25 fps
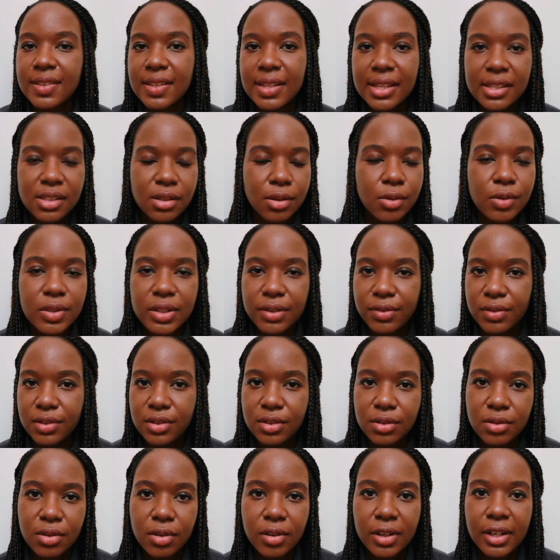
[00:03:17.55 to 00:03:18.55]
and that's a whole different
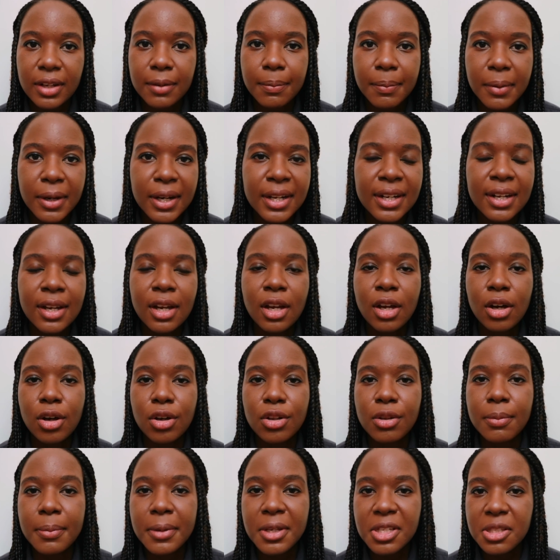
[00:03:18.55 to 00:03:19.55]
story, but
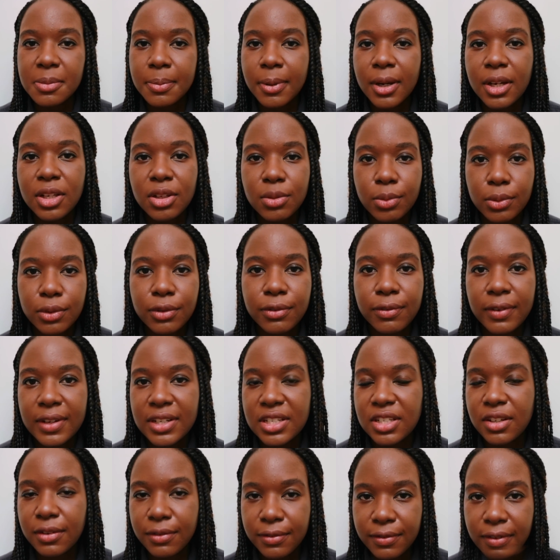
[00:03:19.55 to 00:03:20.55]
on the most part, you will
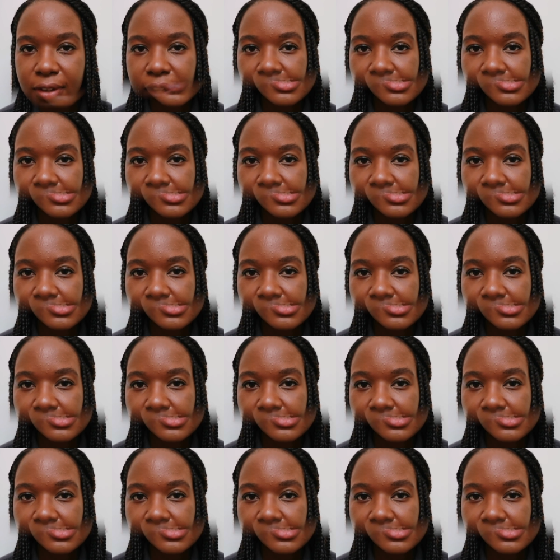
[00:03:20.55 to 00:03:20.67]
finish at 5.